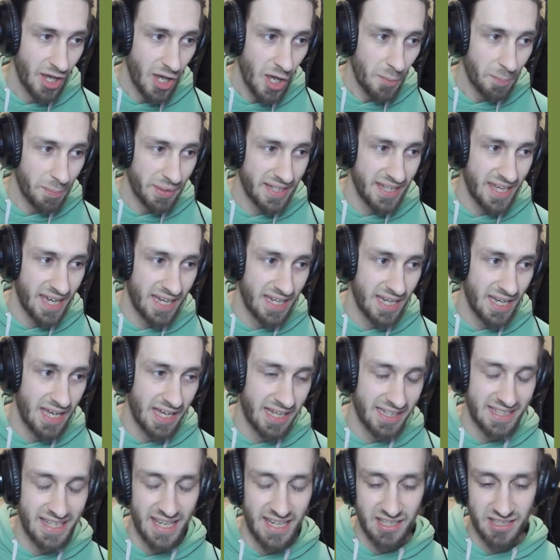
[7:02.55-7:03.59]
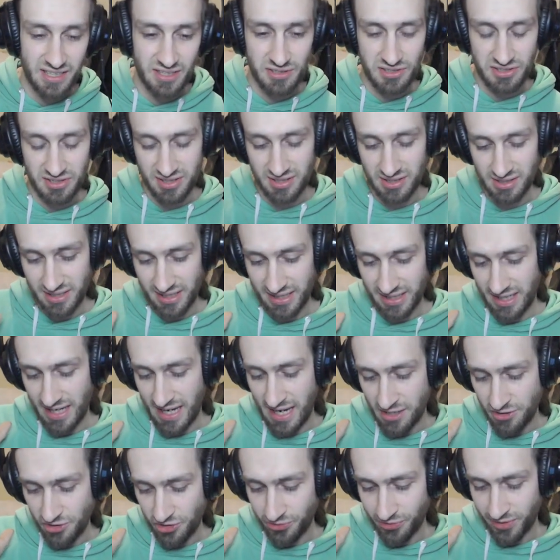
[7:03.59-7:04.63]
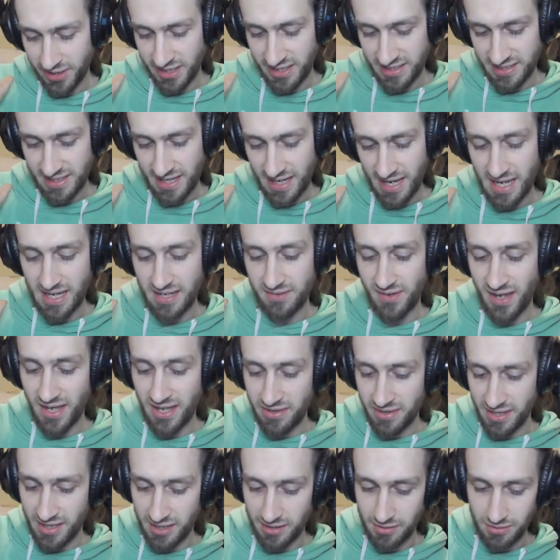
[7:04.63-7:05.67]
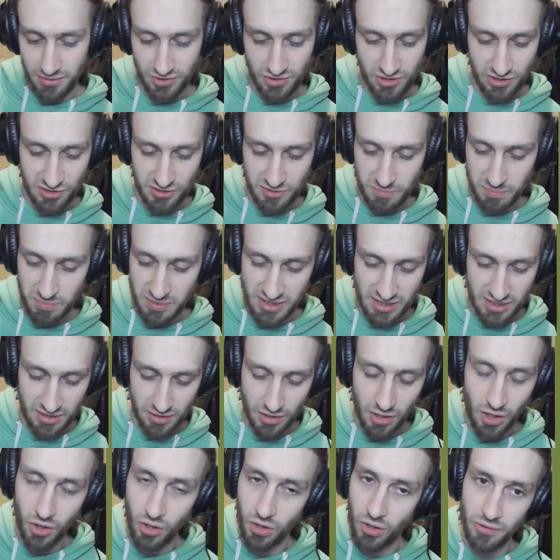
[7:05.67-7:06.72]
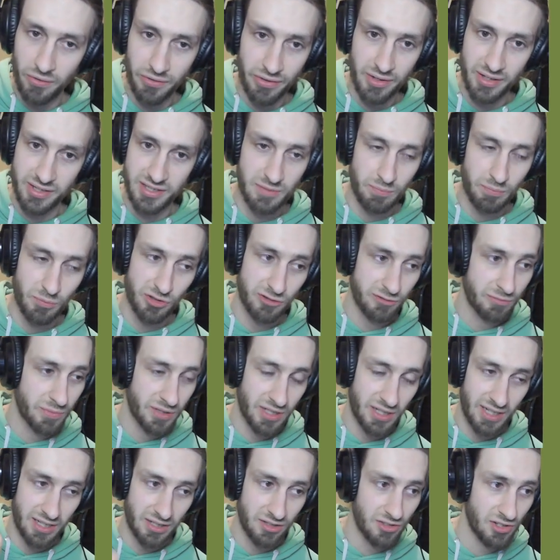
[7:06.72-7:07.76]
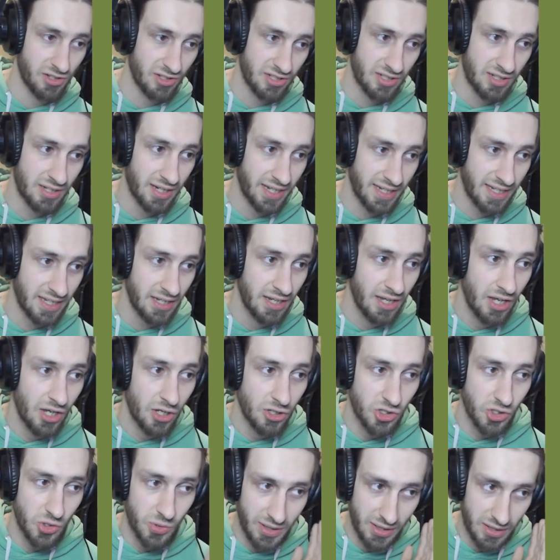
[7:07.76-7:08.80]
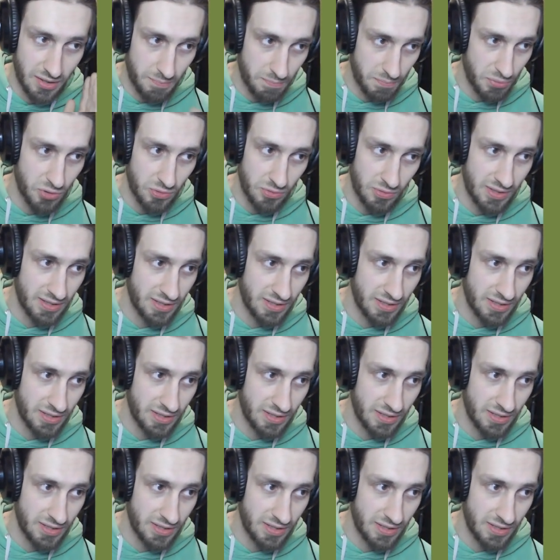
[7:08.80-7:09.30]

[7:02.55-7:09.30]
But yeah, get used to like entering this cave and then just being hot on this movement and just like doing the boot